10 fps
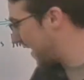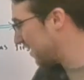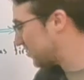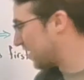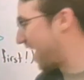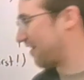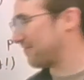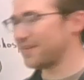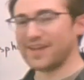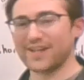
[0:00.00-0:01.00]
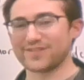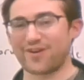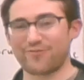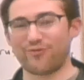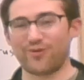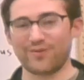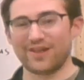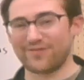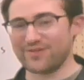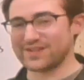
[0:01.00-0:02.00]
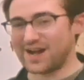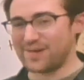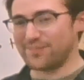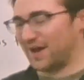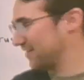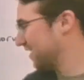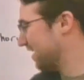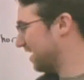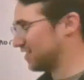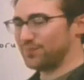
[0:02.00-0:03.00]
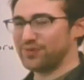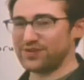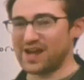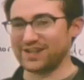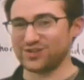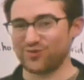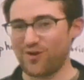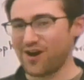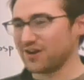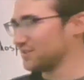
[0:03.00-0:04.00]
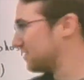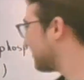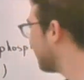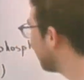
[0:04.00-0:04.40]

HF is our formula for this compound. To put that into words,